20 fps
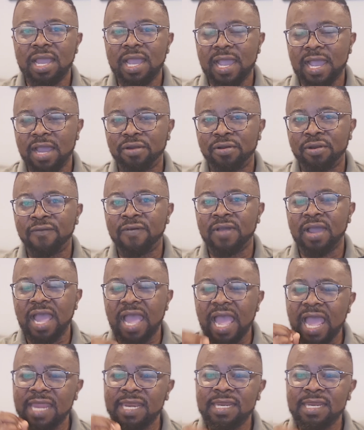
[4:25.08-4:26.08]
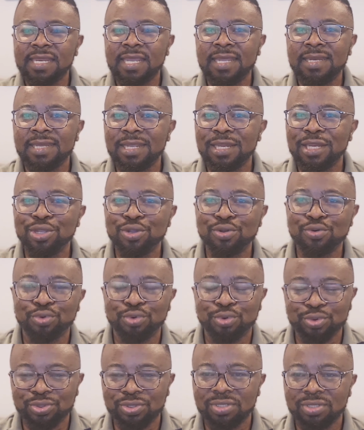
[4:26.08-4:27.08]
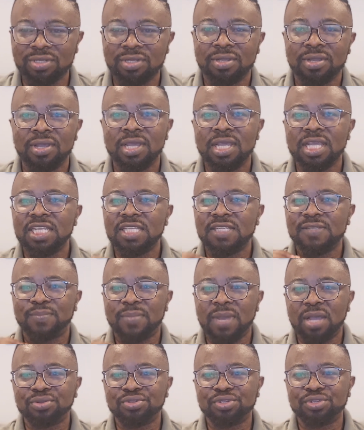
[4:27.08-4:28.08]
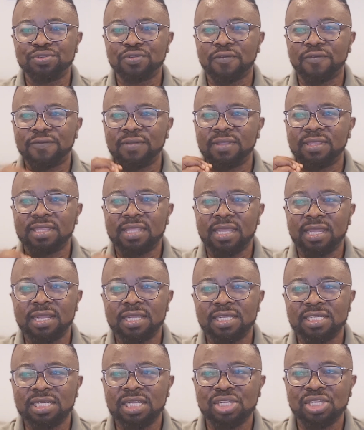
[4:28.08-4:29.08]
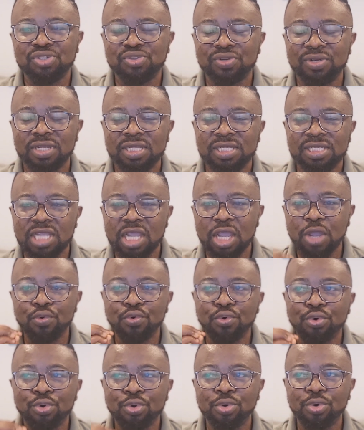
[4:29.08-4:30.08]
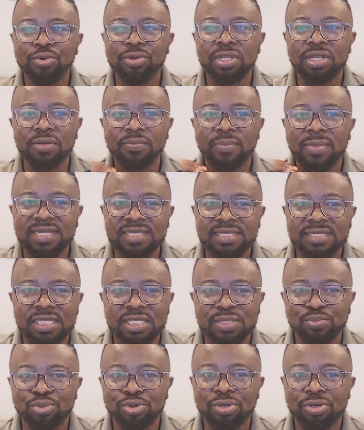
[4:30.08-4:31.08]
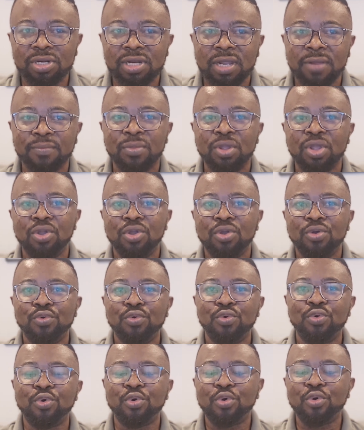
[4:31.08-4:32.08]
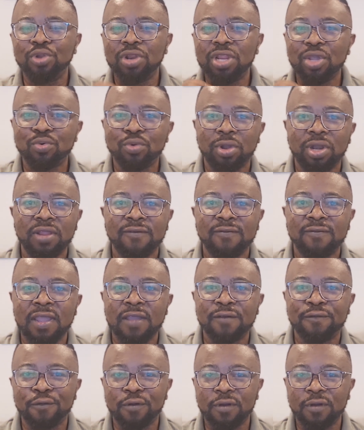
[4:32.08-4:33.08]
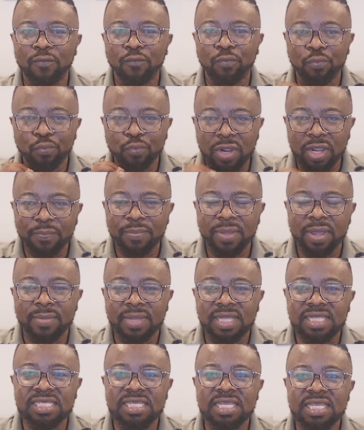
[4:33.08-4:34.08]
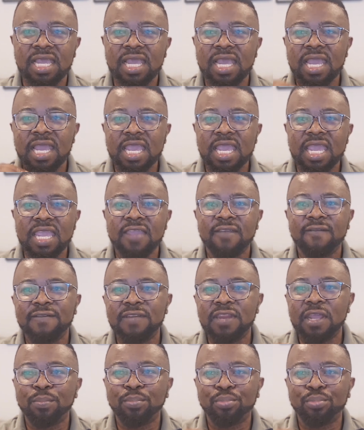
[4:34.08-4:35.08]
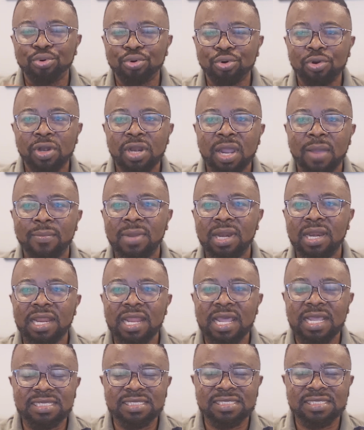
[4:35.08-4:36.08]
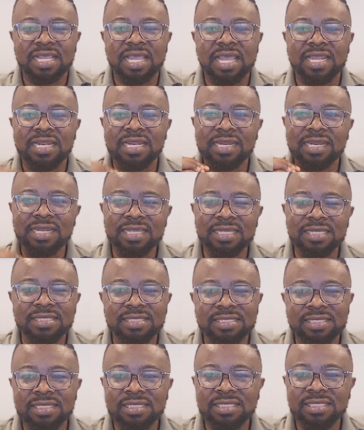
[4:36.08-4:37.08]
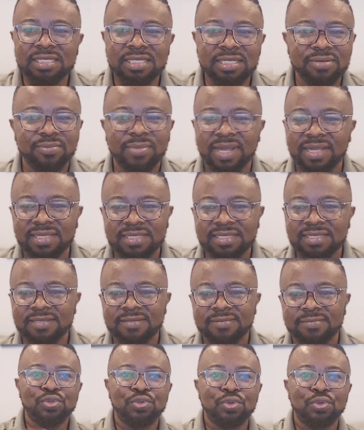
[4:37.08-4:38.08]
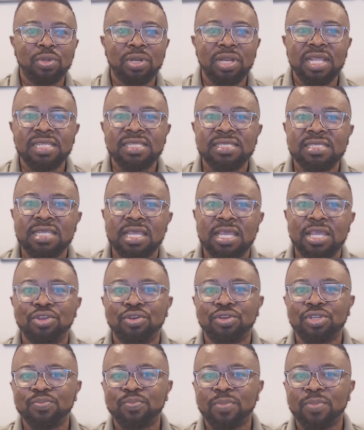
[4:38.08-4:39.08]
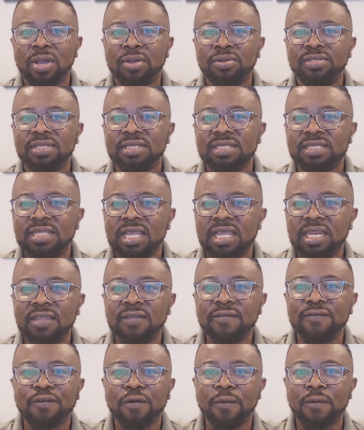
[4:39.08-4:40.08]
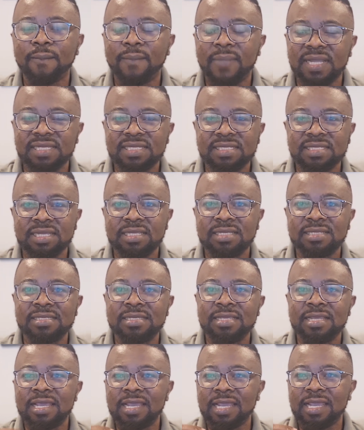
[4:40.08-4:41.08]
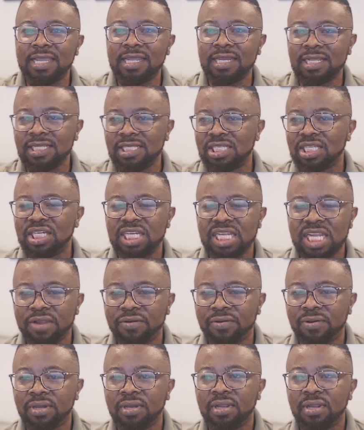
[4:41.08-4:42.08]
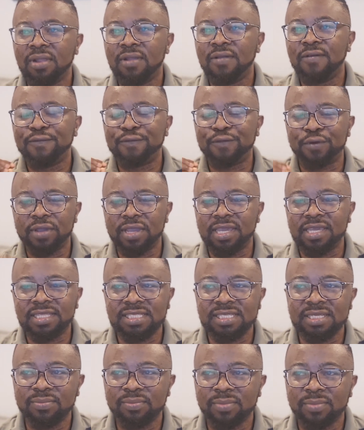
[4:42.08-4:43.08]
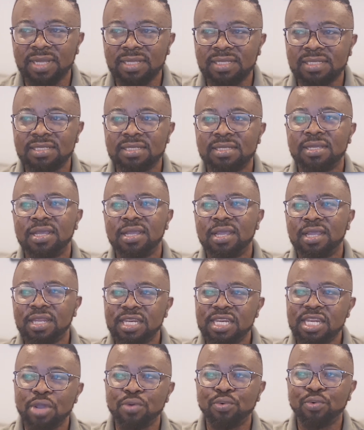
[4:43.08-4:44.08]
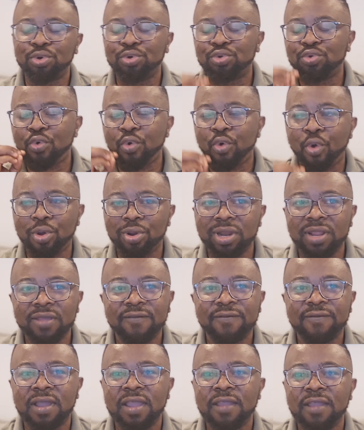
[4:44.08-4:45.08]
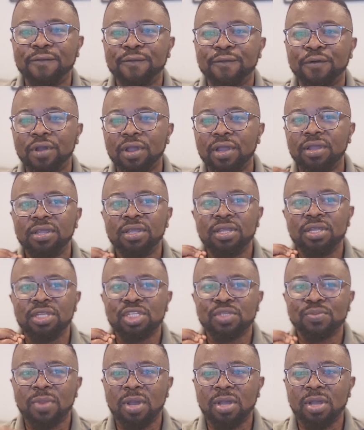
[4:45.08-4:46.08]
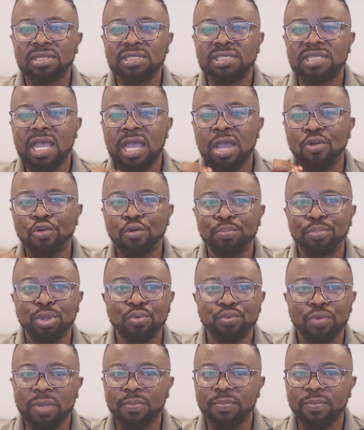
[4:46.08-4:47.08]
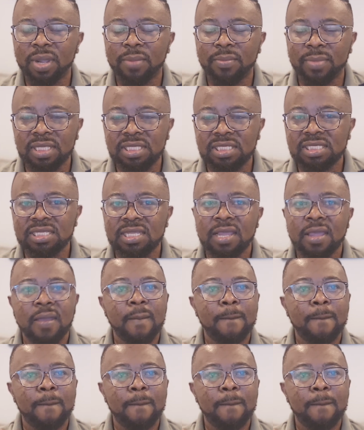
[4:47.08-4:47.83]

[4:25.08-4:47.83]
However, under the new rules, spouses of international students enrolled in master's program will only qualify for work permit if the program lasts at least 16 months. So let's say your spouse is studying for masters in engineering for 18 months. They would qualify for spousal open work permit.